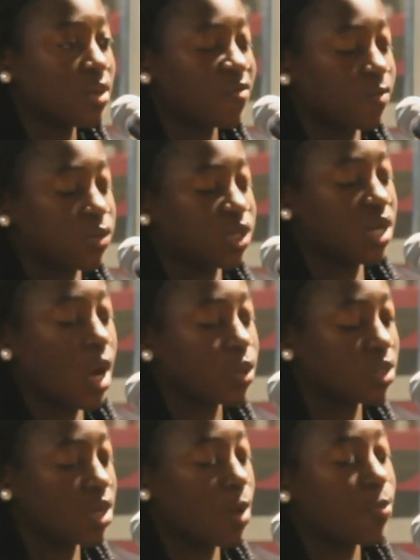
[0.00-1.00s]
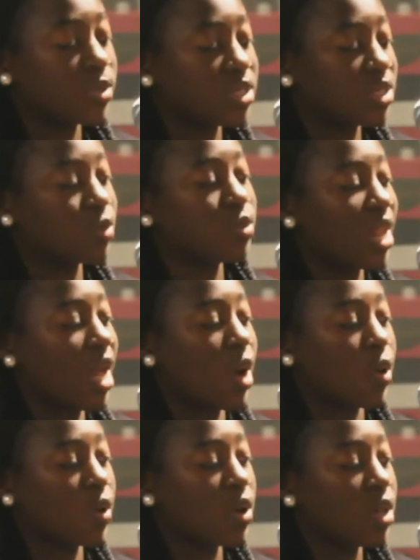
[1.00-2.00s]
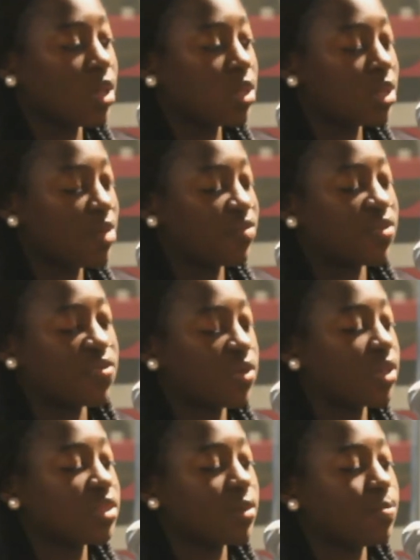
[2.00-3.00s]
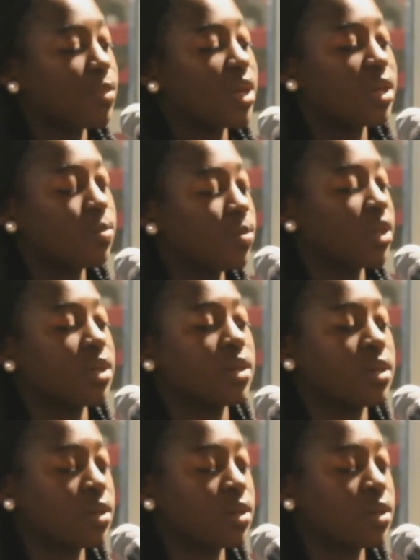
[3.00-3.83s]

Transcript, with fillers: from childhood up until now, everything that made me,